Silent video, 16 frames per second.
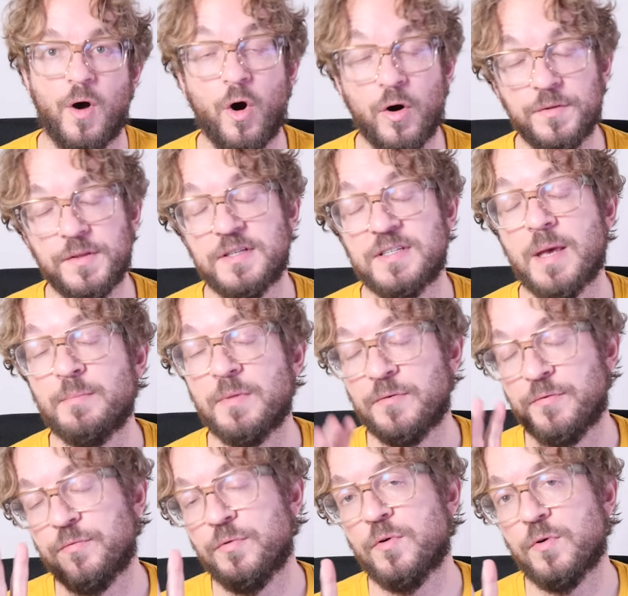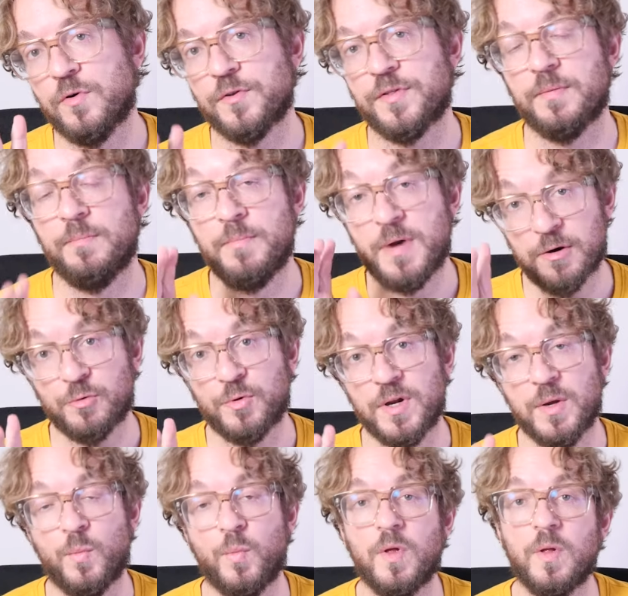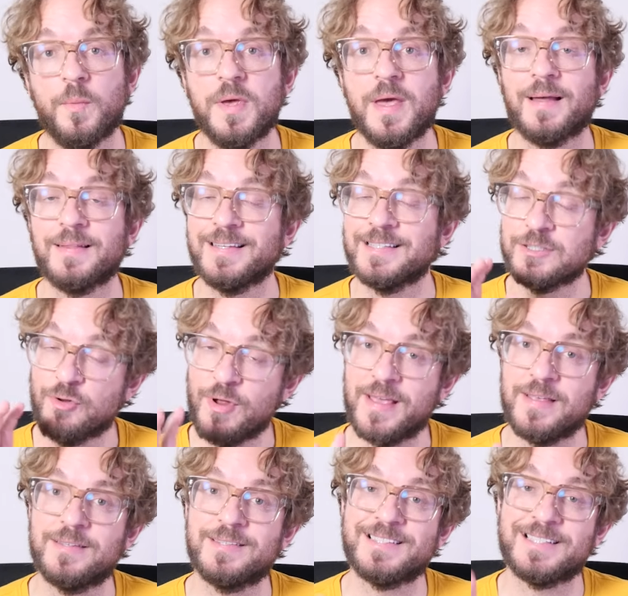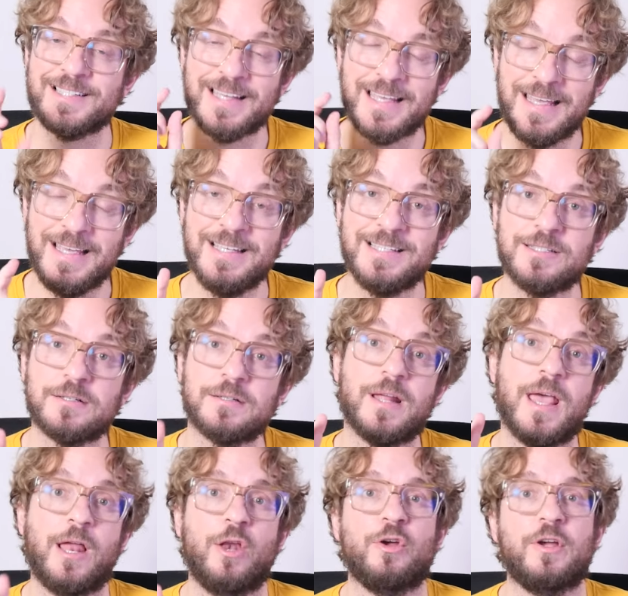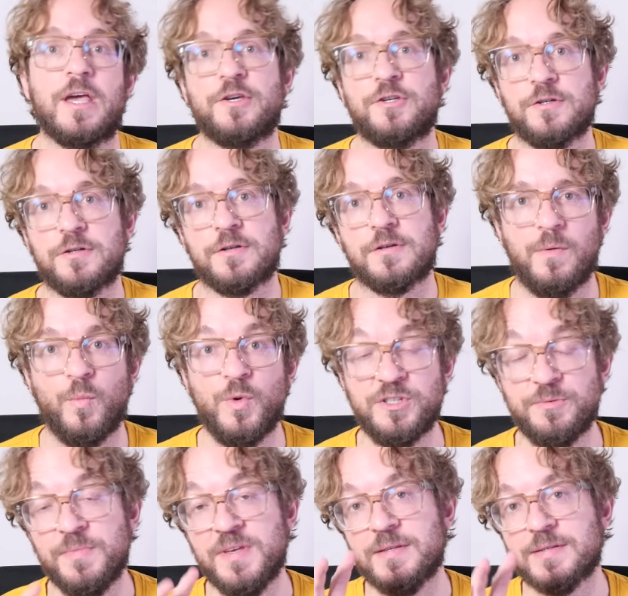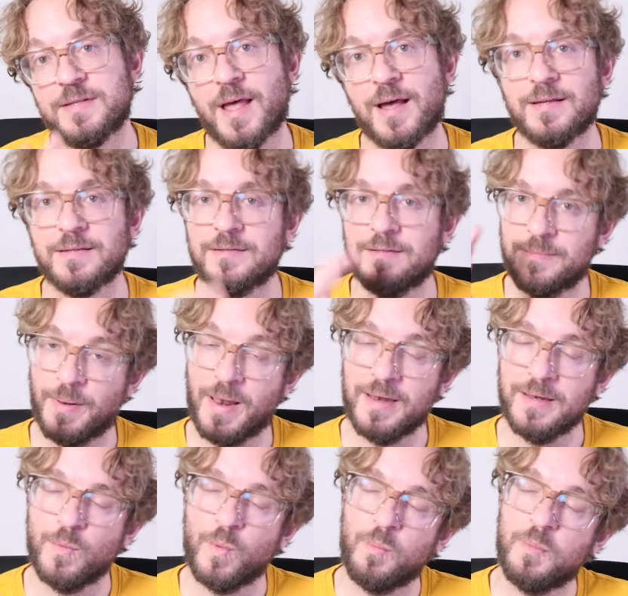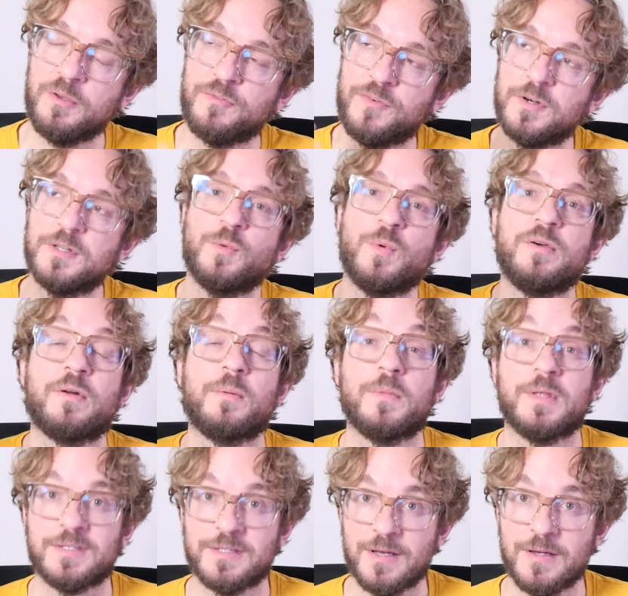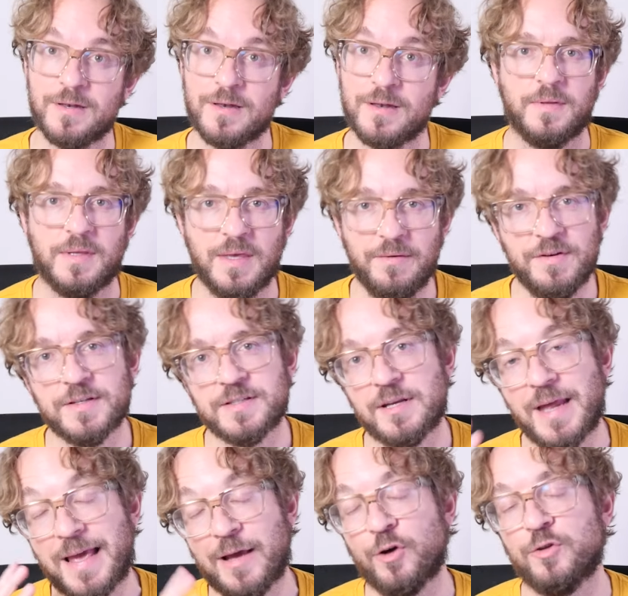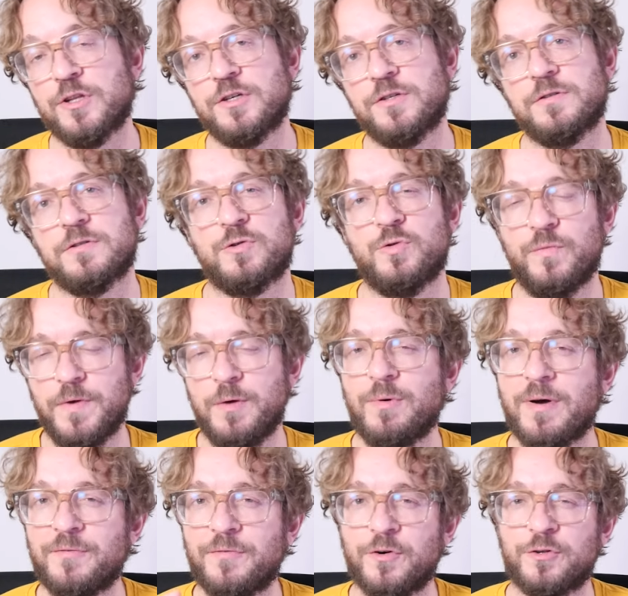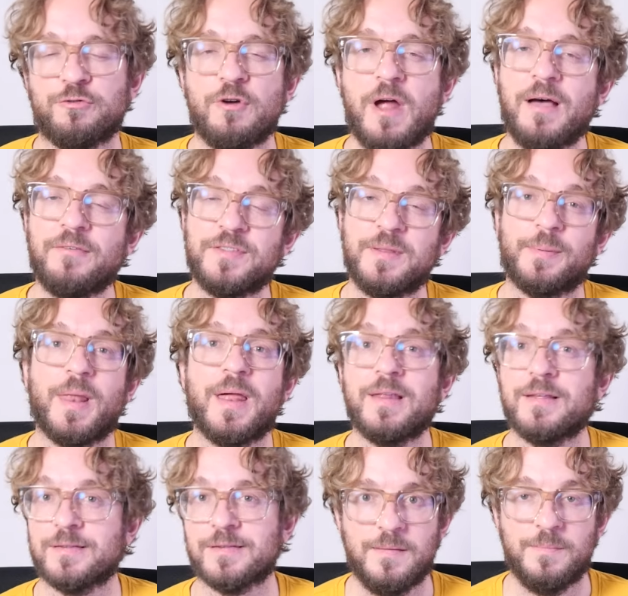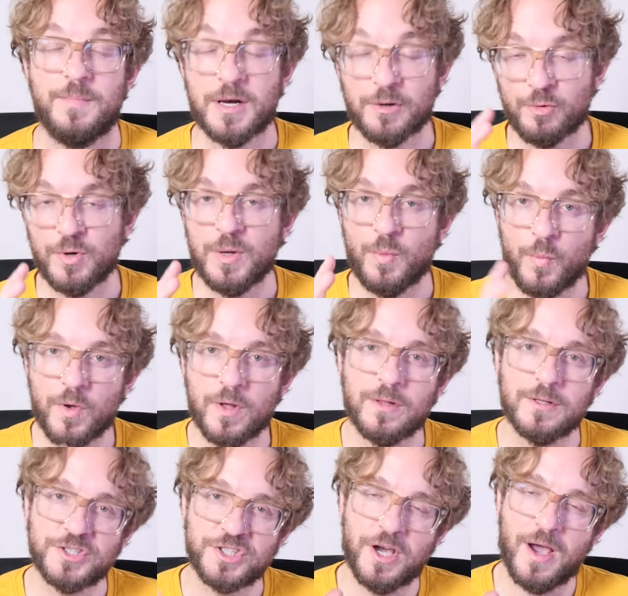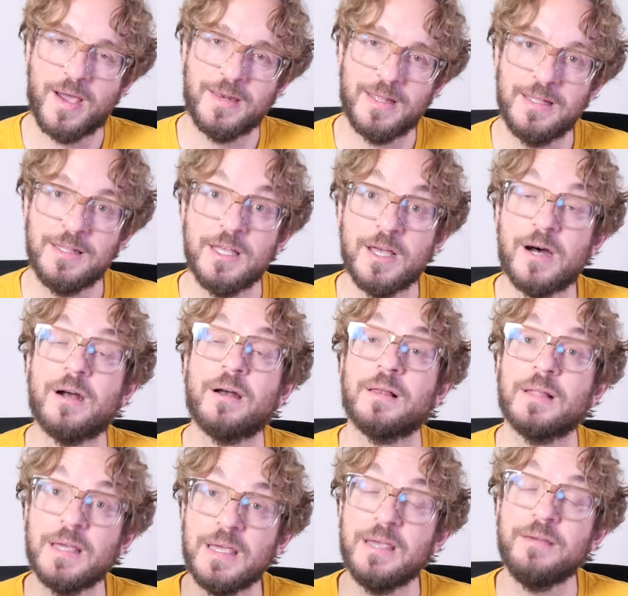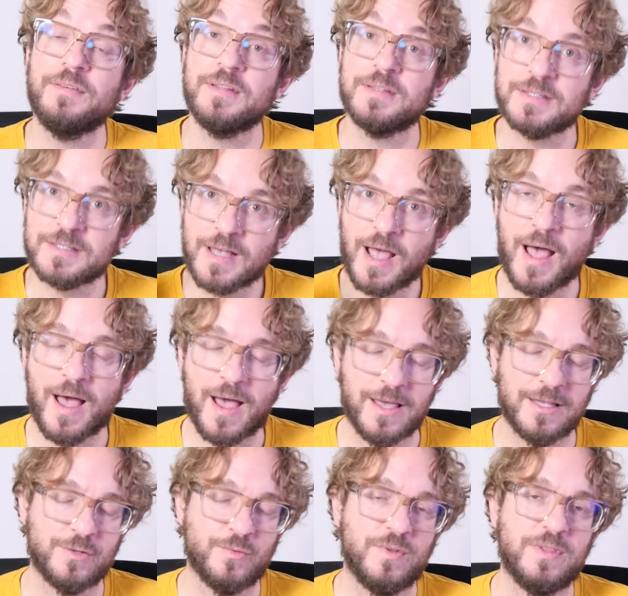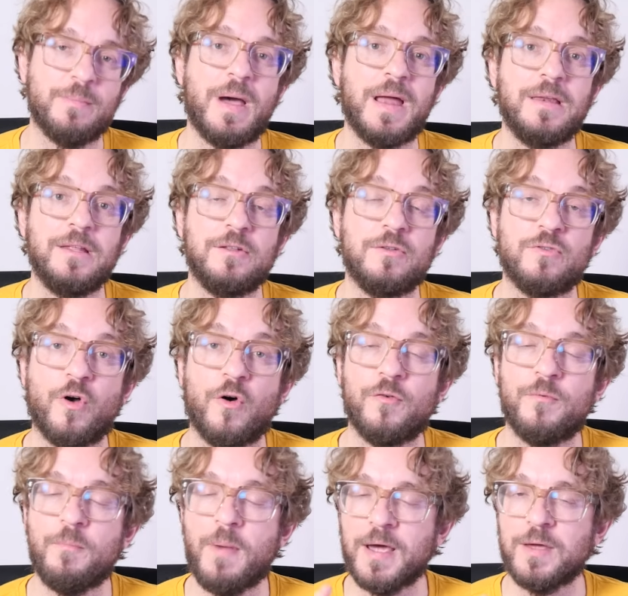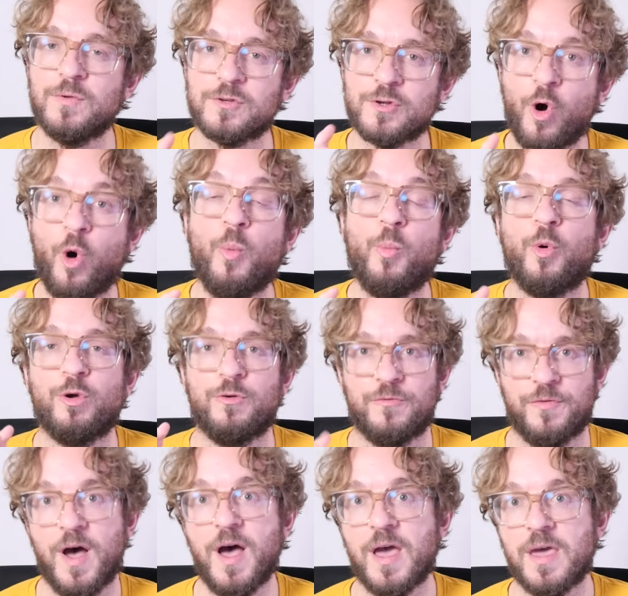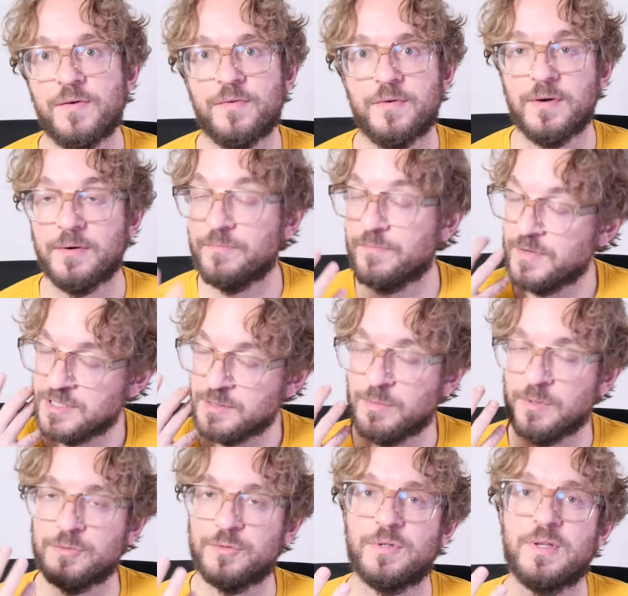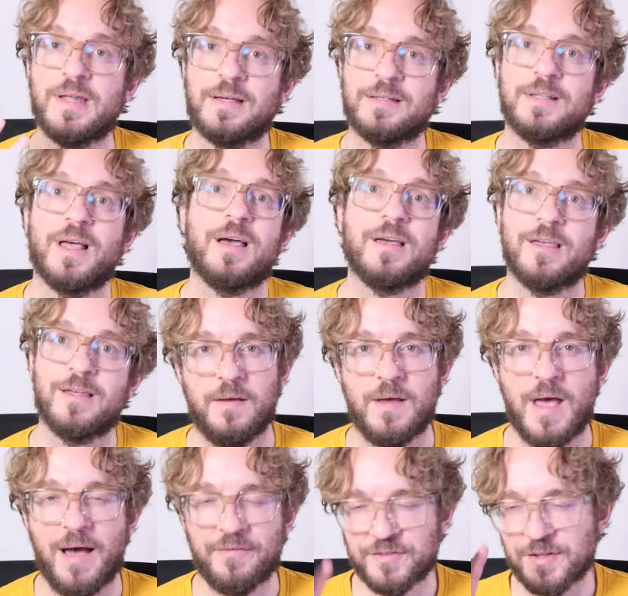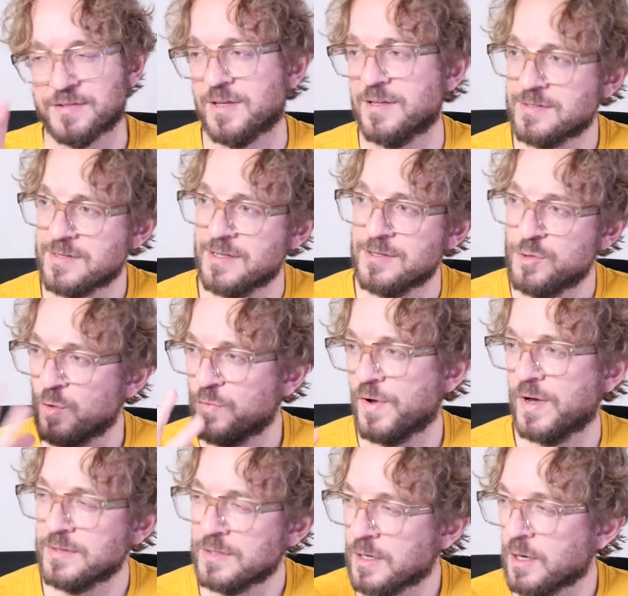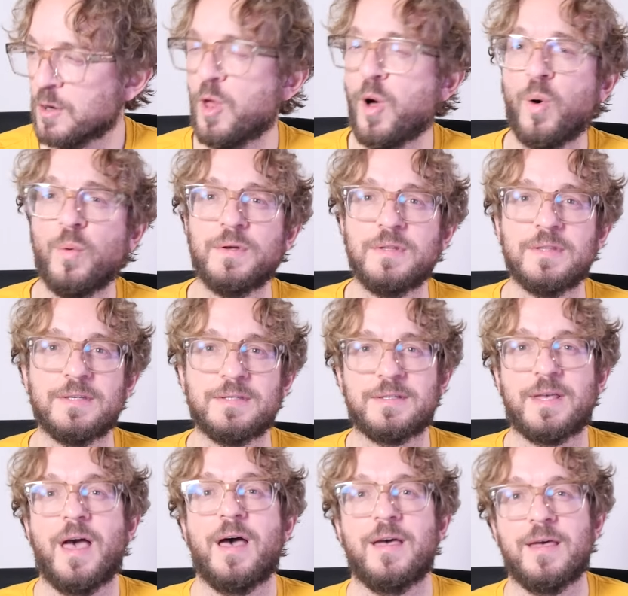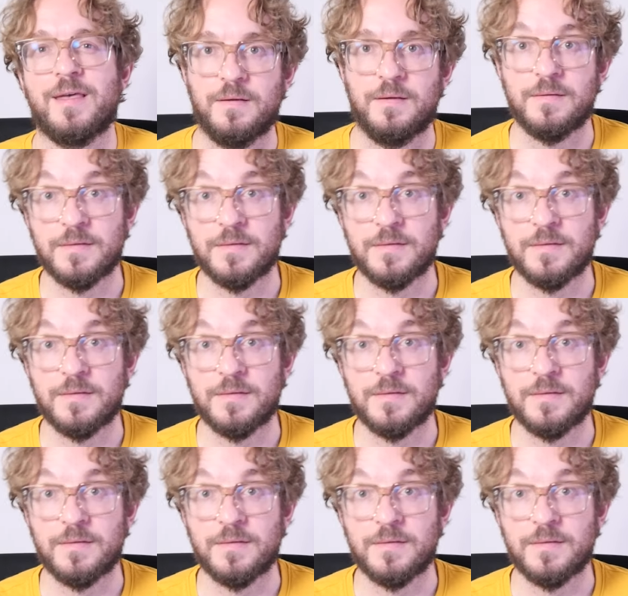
On December 4th, Mercury will be at its greatest eastern elongation, which means that the planet will be further away from the Sun, giving us great conditions to view and photograph the planet. Mercury will shine in the early evening skies with a magnitude of minus 0.5, visible to the naked eye. After sunset, you'll find it low in the sky.